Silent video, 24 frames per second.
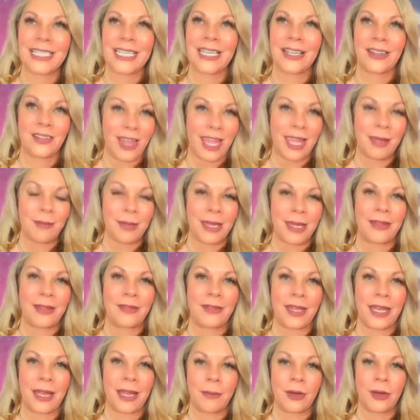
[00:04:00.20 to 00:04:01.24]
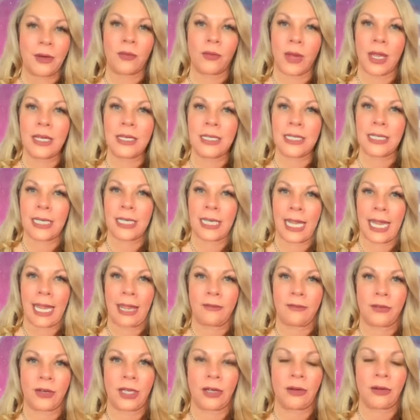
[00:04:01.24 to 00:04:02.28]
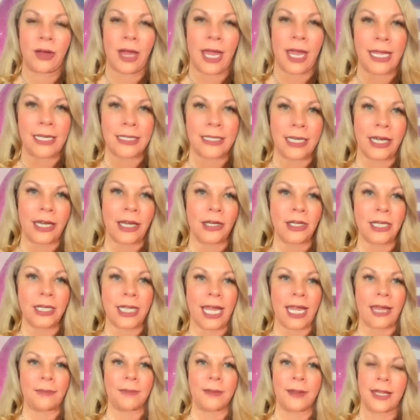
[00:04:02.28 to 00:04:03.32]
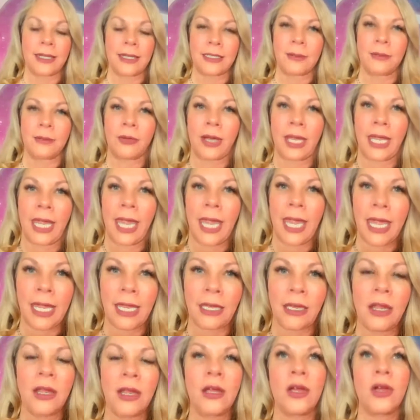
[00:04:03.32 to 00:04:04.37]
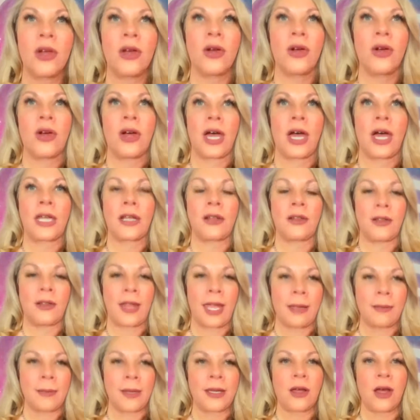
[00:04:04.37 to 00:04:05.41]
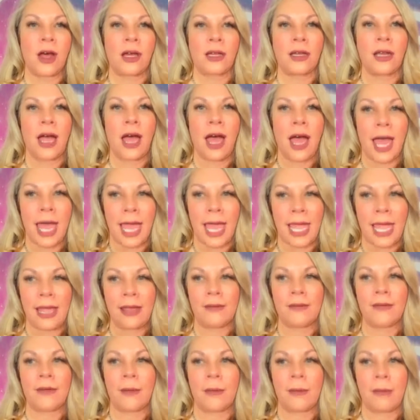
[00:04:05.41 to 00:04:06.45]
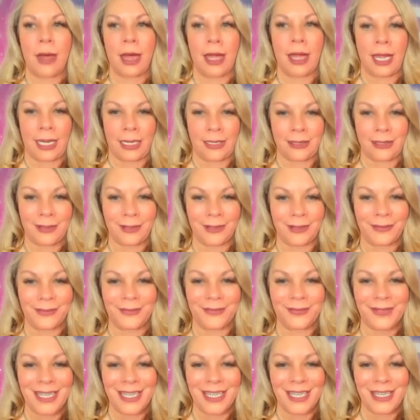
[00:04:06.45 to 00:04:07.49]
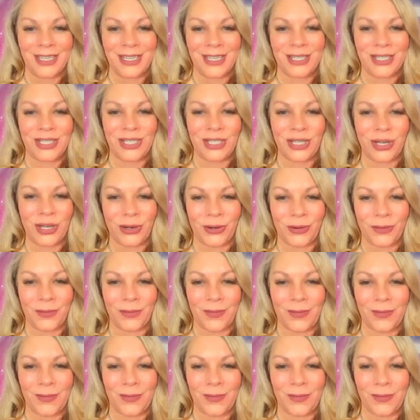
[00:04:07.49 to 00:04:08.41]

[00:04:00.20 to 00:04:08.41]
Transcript: an alignment that I'm going to run today for you guys that I already had planned to bring in, an alignment called Hive Mind. So